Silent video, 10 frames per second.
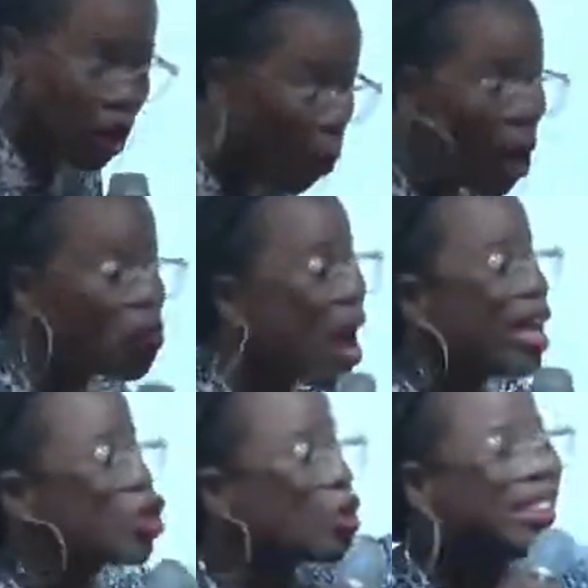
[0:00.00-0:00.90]
They were
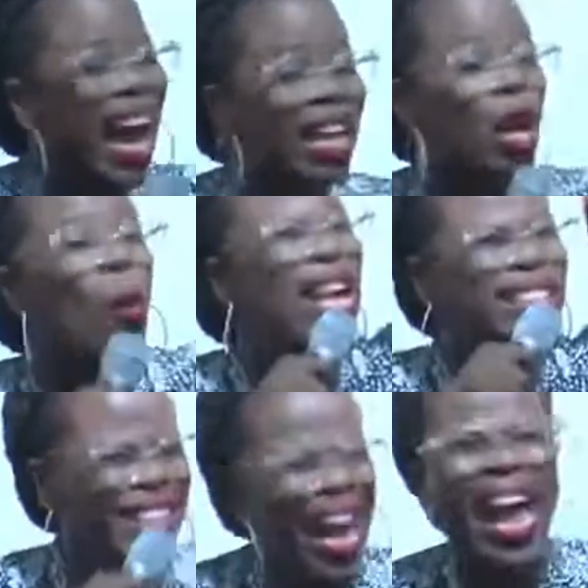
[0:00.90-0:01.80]
ready to die. They
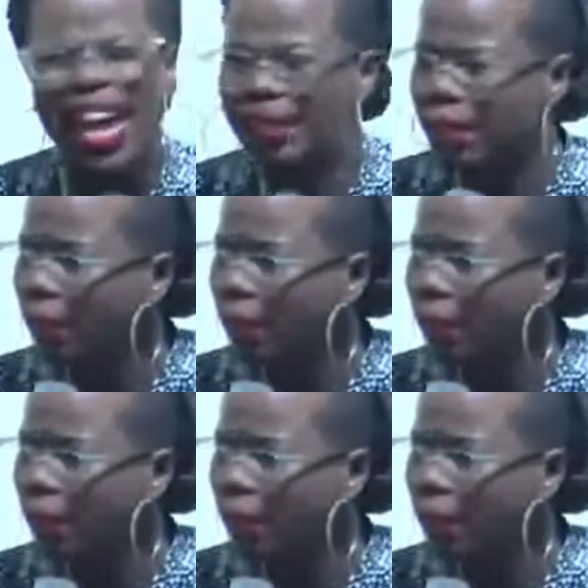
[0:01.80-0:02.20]
were dead.